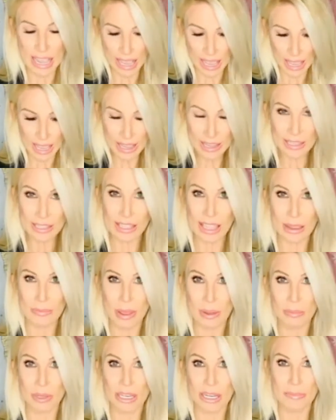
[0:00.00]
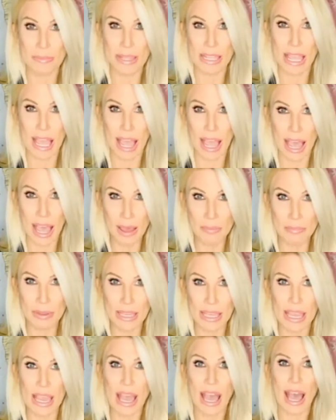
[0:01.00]
I claim I'm going to be
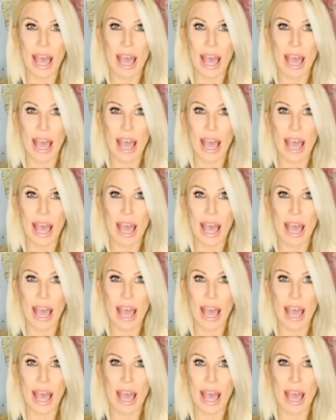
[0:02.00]
happy.